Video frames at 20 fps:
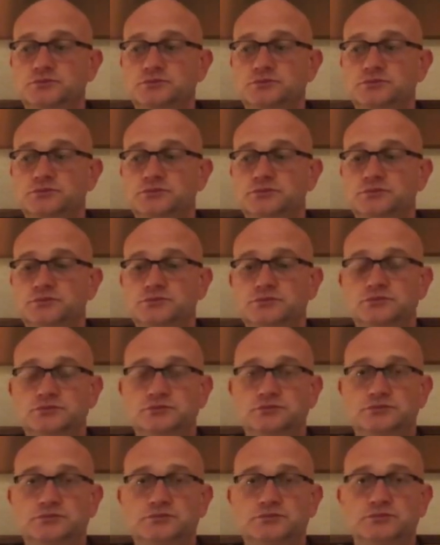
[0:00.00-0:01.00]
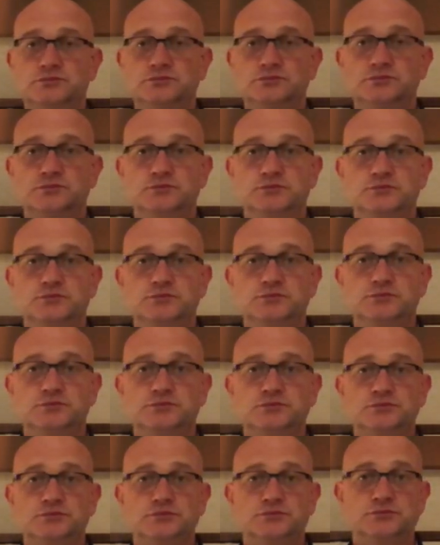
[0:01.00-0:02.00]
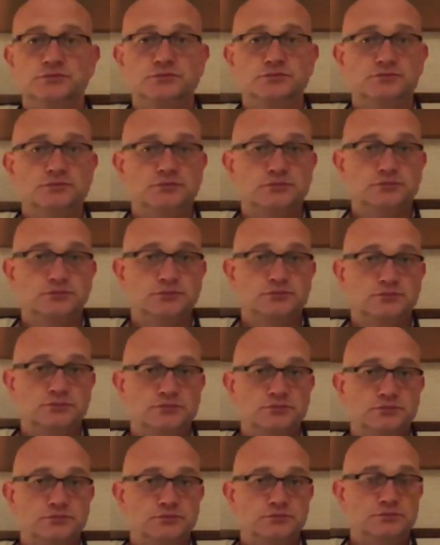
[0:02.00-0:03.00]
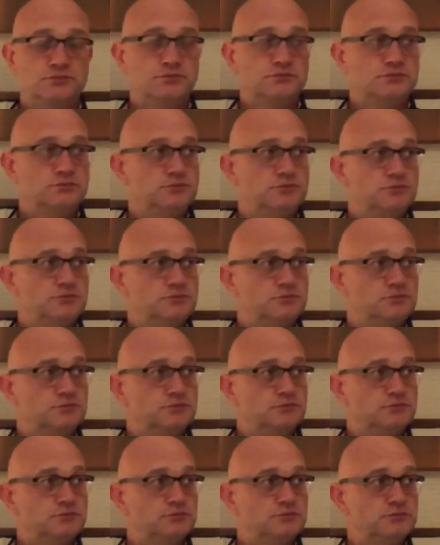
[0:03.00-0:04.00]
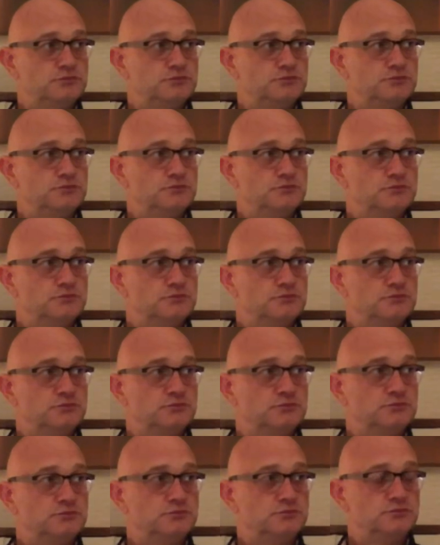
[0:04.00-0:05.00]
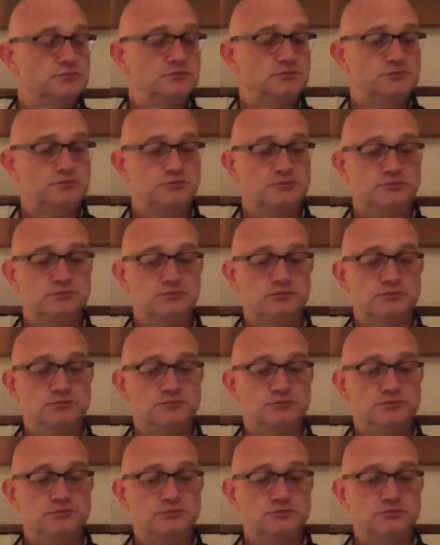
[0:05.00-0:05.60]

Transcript: (silent)